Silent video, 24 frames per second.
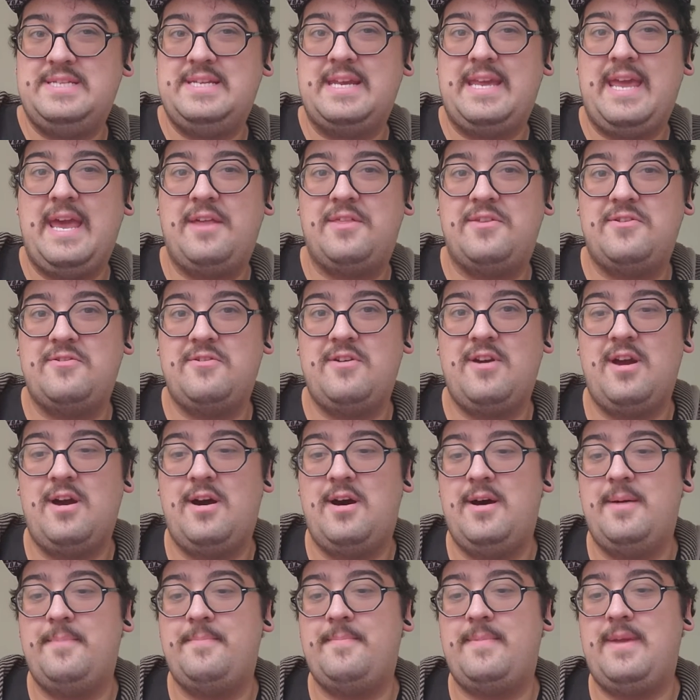together.
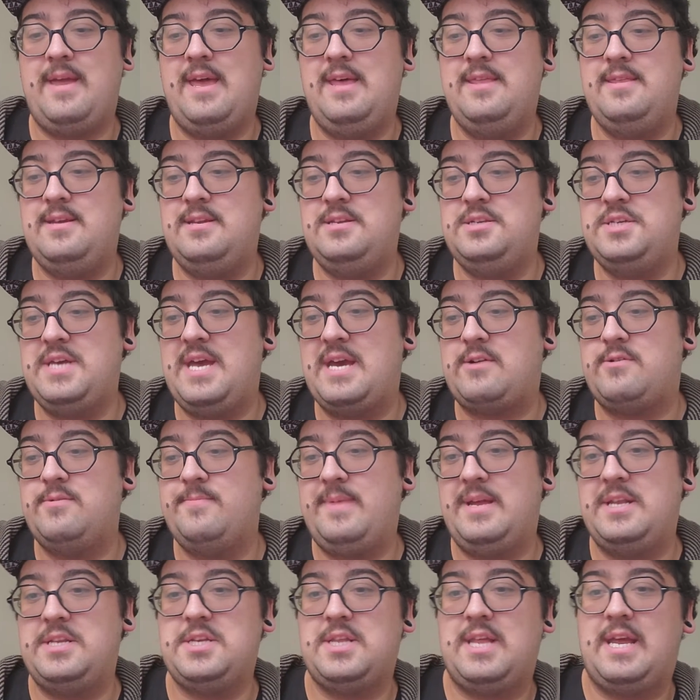And then Jack will
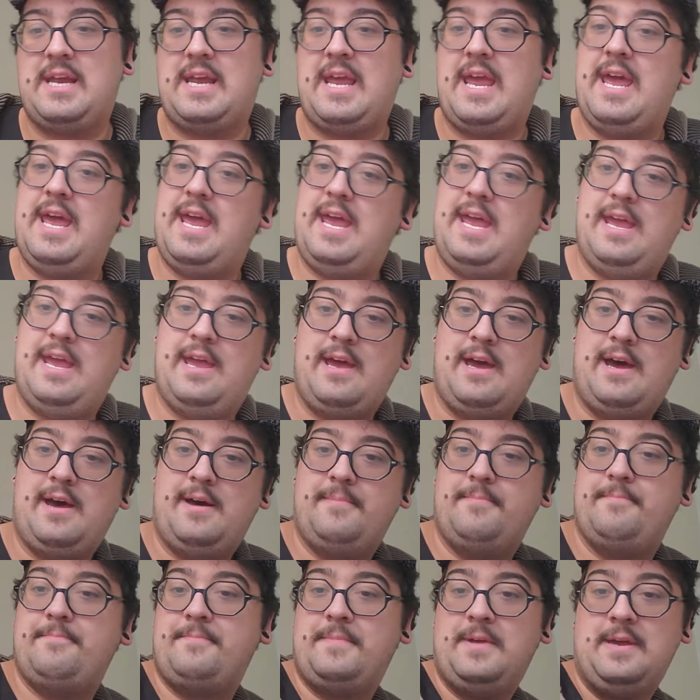mention like, "Hey,
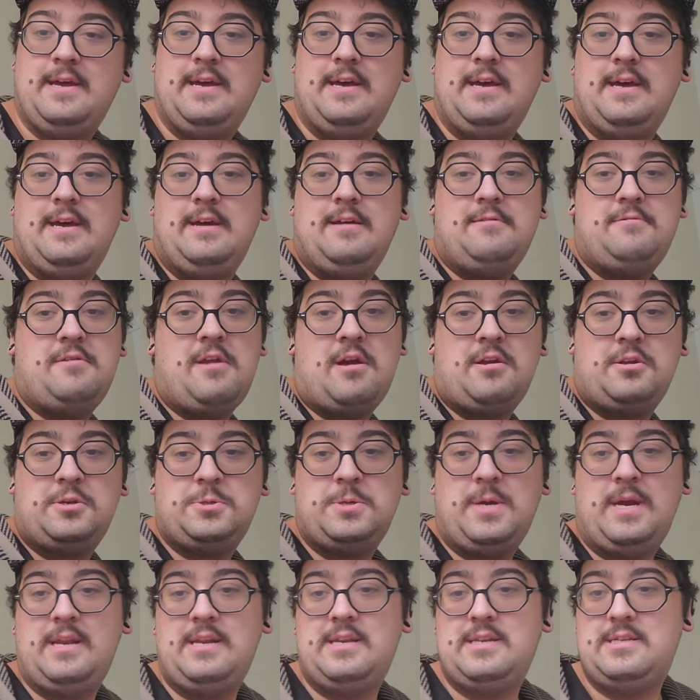I'm not
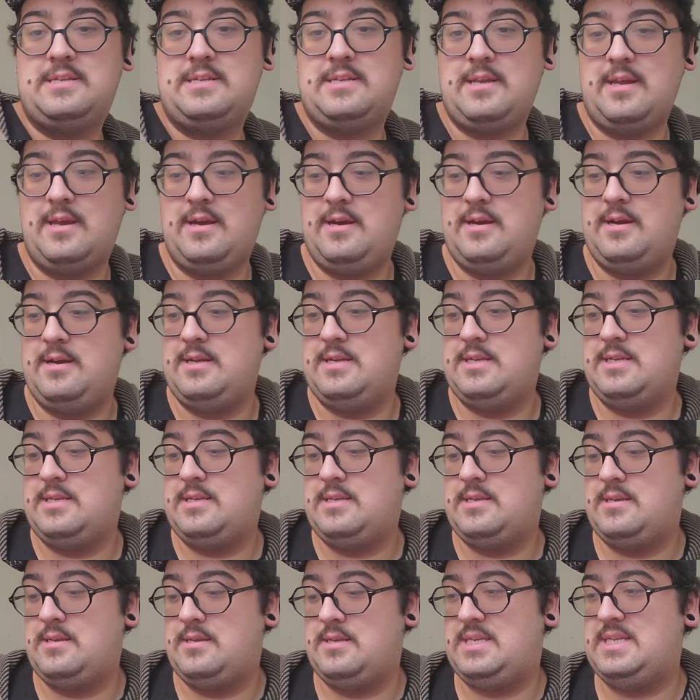trying to
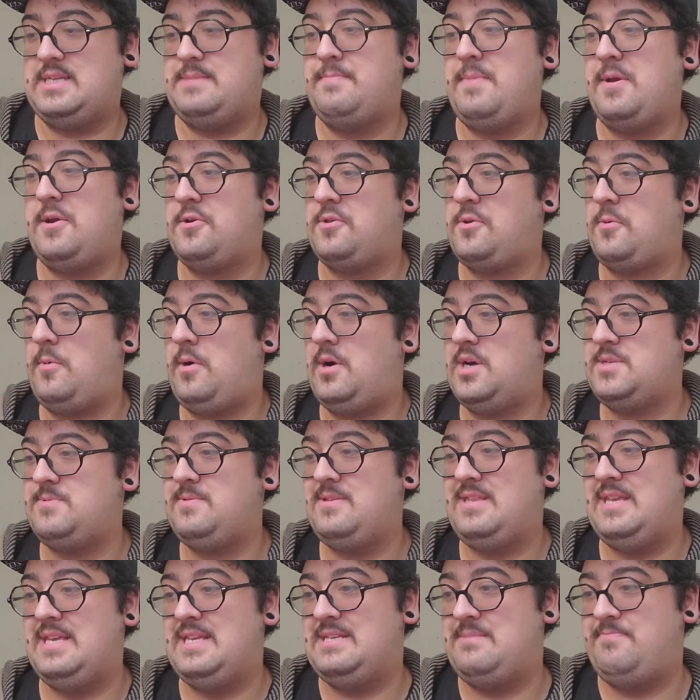smear the walls
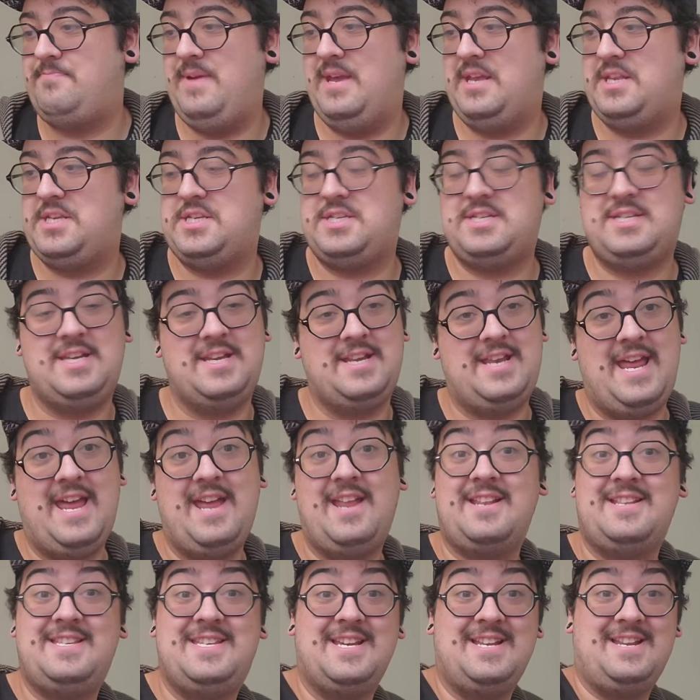with this
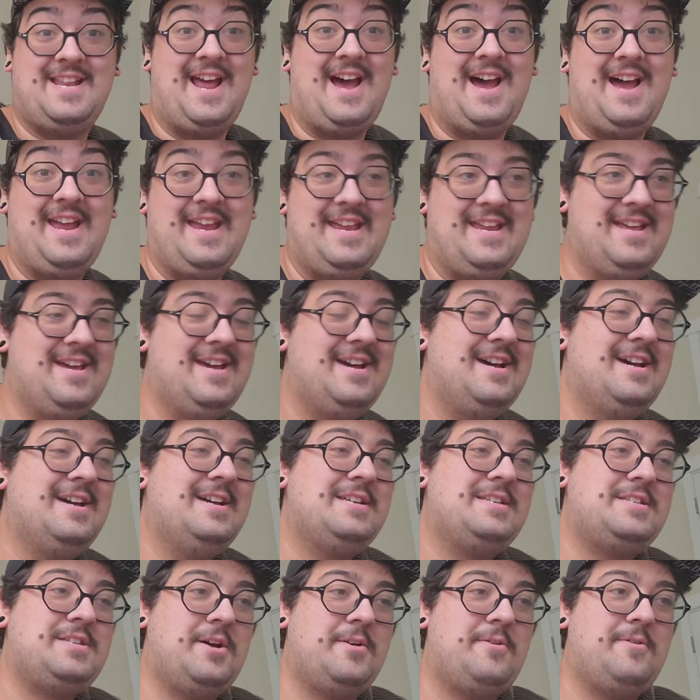bitch tonight."
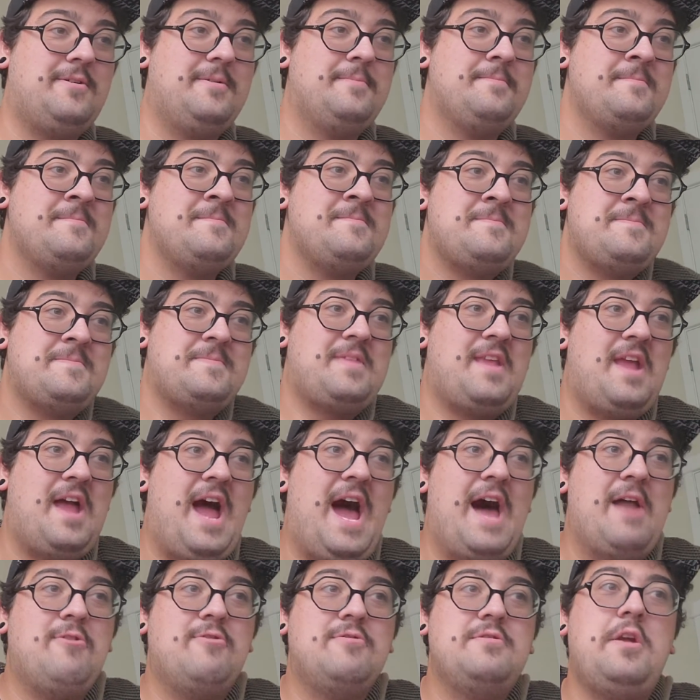So
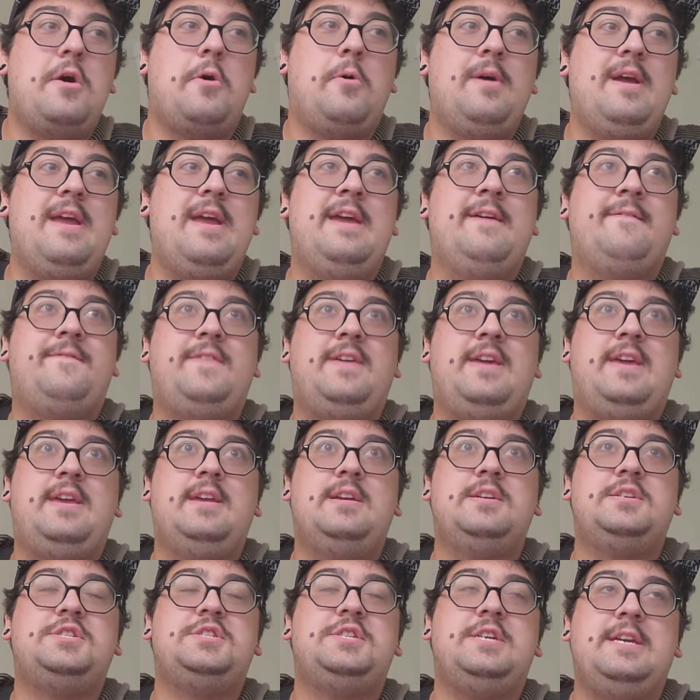I don't know if
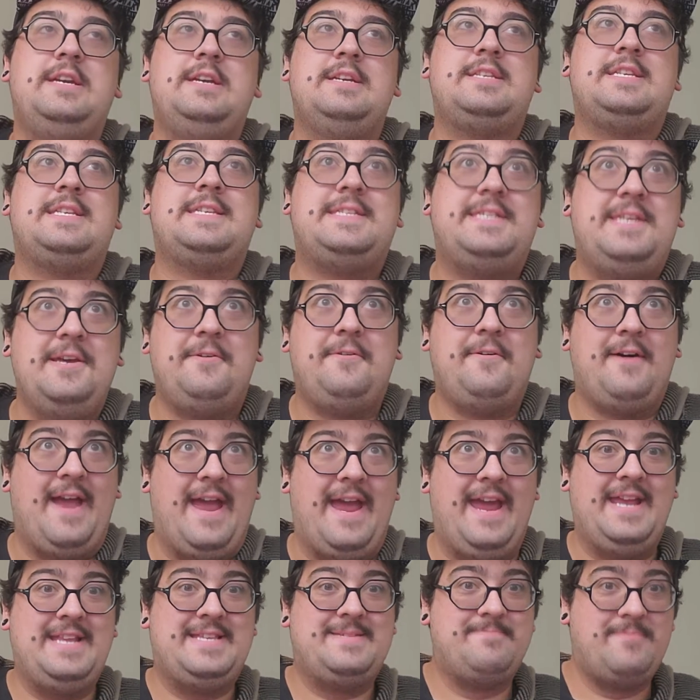she still
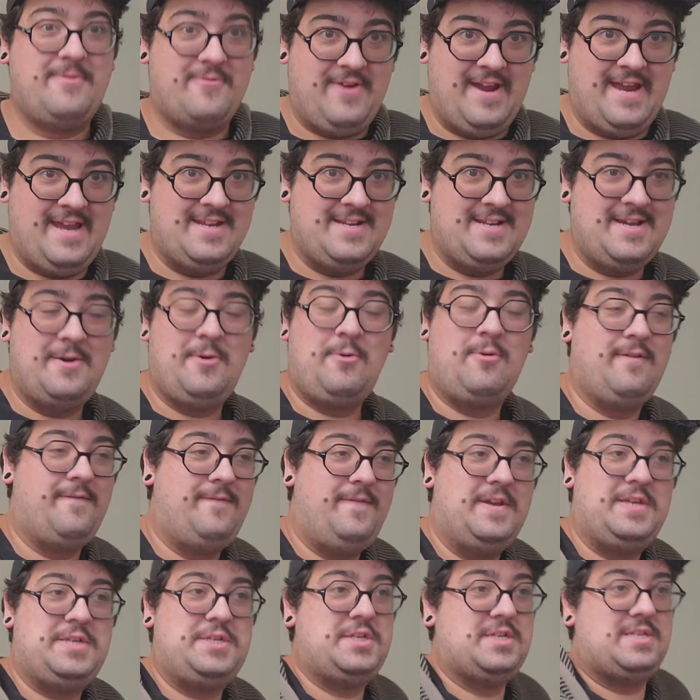hates Miranda or if
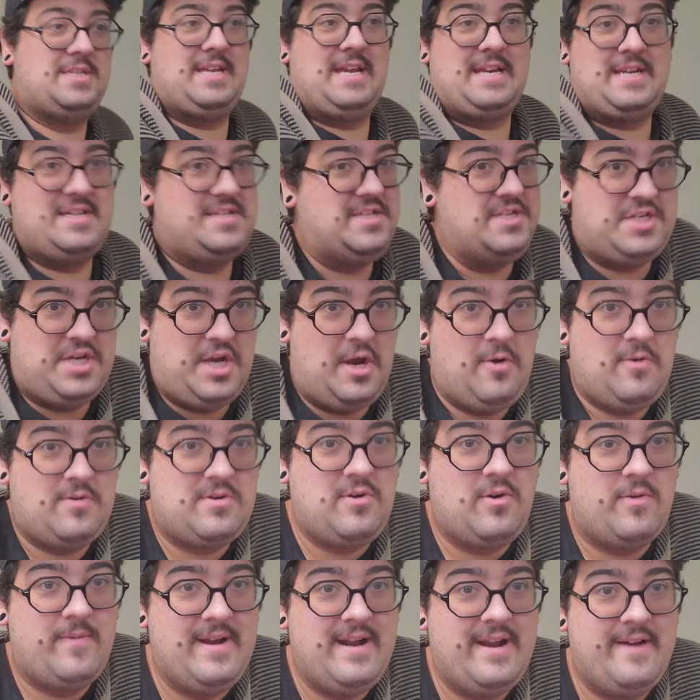it's just like a joke
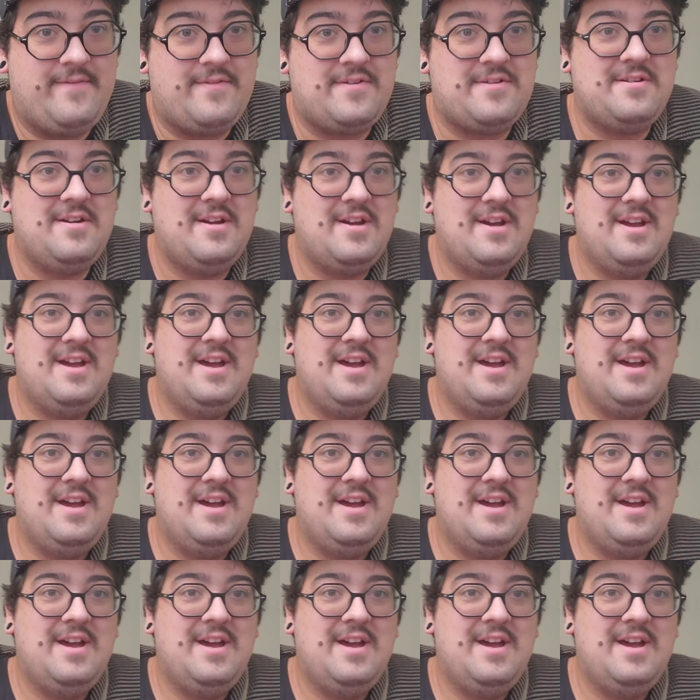or whatever.